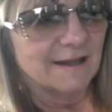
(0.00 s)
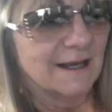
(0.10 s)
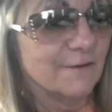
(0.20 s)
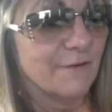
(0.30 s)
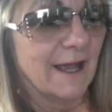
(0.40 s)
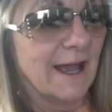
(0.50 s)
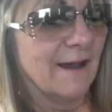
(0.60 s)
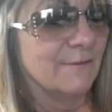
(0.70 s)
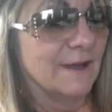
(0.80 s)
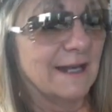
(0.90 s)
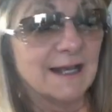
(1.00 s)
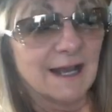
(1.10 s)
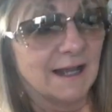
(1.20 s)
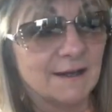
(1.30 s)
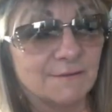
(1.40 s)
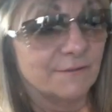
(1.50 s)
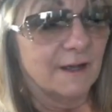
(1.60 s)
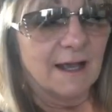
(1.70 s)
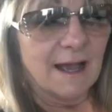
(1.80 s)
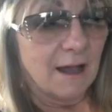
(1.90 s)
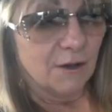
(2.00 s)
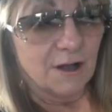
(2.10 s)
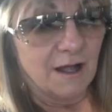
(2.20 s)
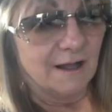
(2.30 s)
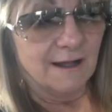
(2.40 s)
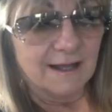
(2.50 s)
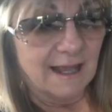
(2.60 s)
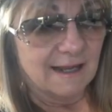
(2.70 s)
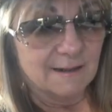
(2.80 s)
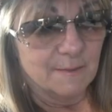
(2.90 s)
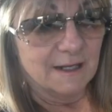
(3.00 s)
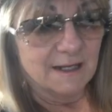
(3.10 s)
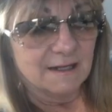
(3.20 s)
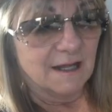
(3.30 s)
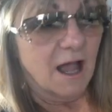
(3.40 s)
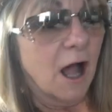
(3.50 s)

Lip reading: And then if I have any kind of alcohol, I gain immediately.